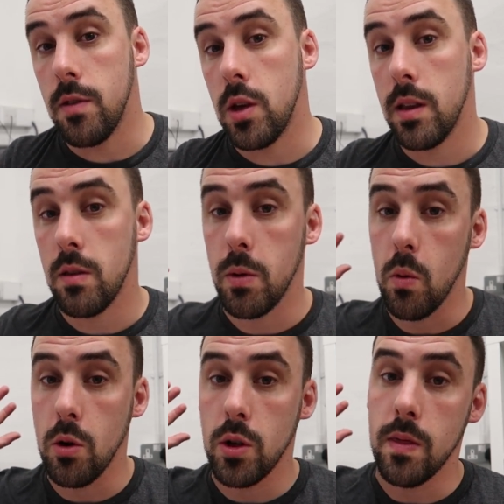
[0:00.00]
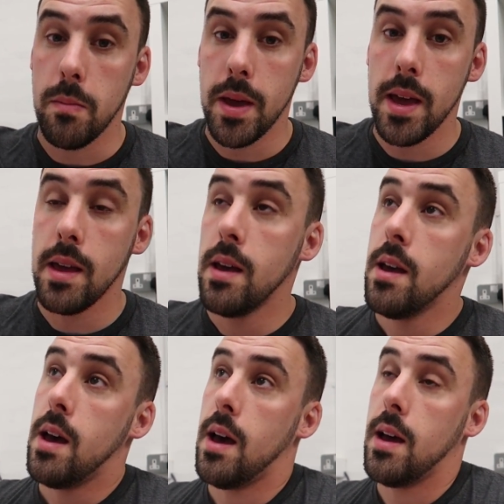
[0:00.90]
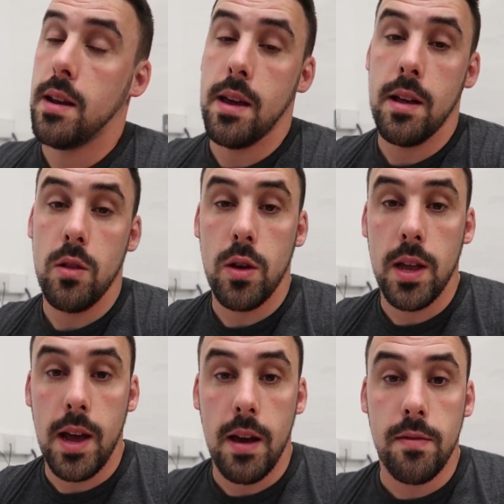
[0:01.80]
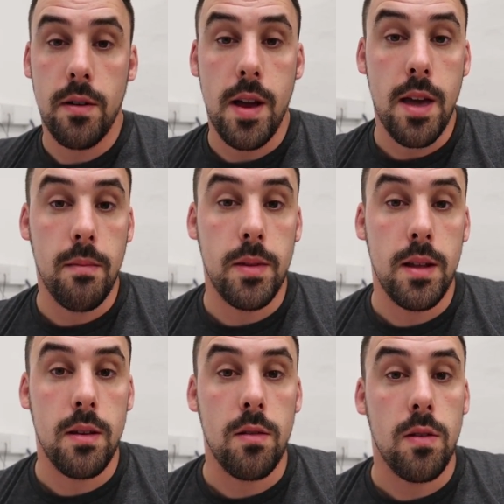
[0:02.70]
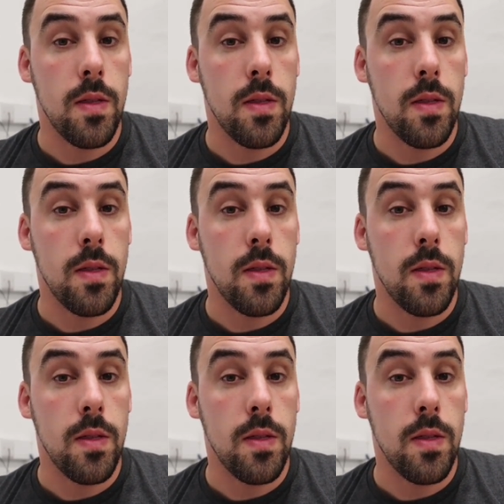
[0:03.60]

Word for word: The gents will be watching the bay and uh, looking after A M details.